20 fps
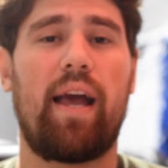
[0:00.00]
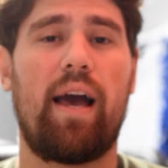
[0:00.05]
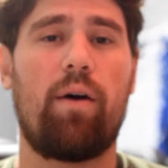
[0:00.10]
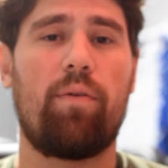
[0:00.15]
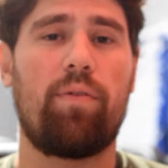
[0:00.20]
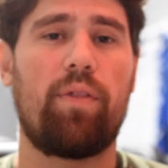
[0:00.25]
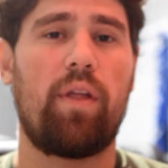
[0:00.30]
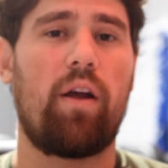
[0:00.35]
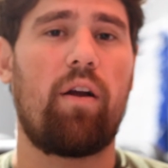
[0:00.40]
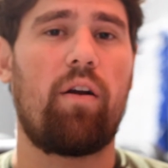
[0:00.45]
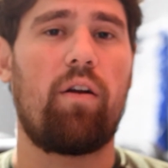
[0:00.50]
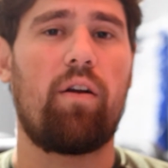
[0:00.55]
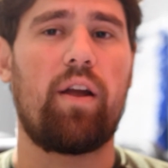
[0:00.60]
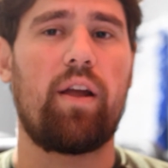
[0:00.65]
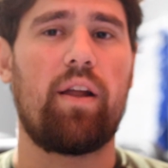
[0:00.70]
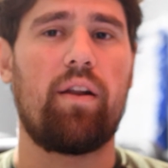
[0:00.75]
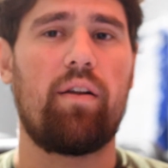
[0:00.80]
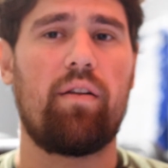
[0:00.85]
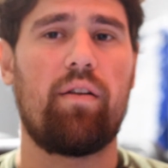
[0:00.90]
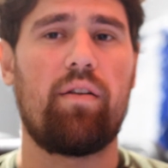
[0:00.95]
out there
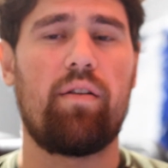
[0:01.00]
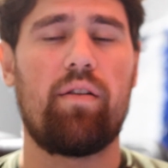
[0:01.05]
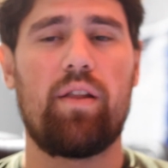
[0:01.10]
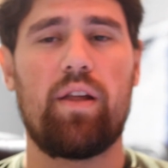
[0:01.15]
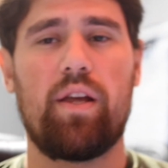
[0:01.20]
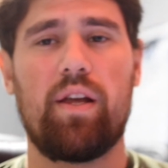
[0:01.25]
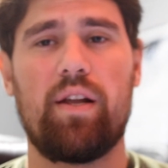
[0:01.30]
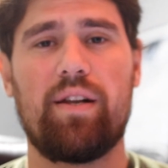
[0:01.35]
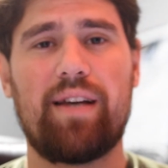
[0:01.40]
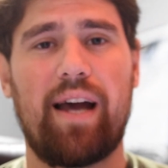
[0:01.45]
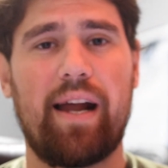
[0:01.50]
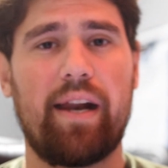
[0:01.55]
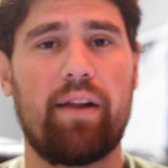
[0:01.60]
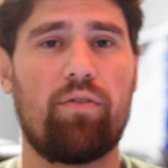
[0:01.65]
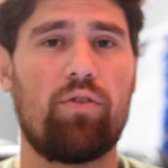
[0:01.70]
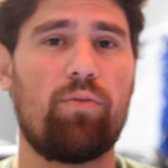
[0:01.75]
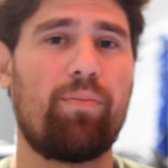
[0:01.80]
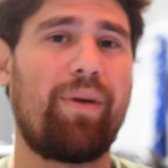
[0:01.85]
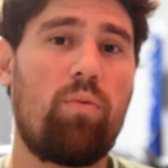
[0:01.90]
in the dining room.